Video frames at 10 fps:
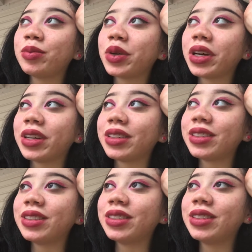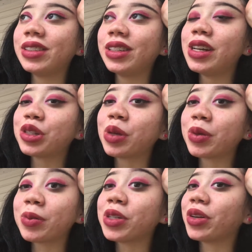but
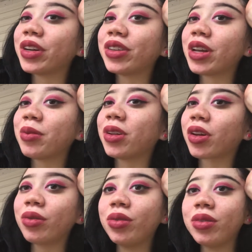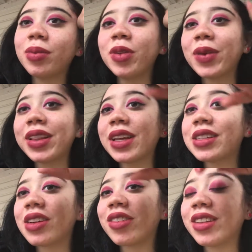sometimes you hear a name, you're like, ooh, let me write that
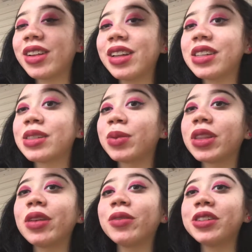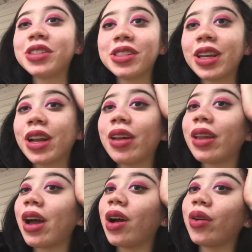down on the list. But then once you say it out
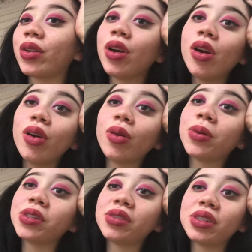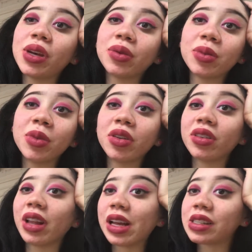loud, or once you see it with the middle
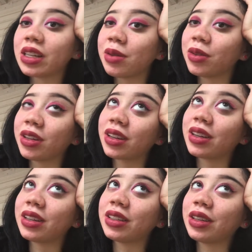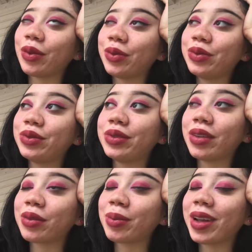and last name, you're like, no,
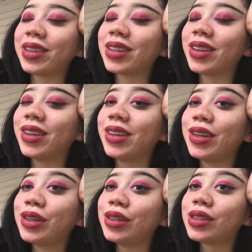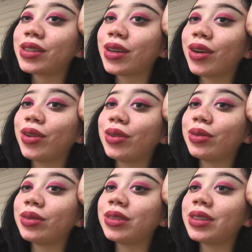never mind.
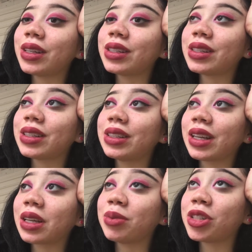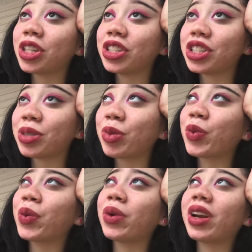So that keeps changing. But
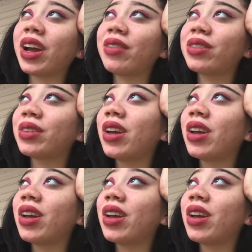we want to have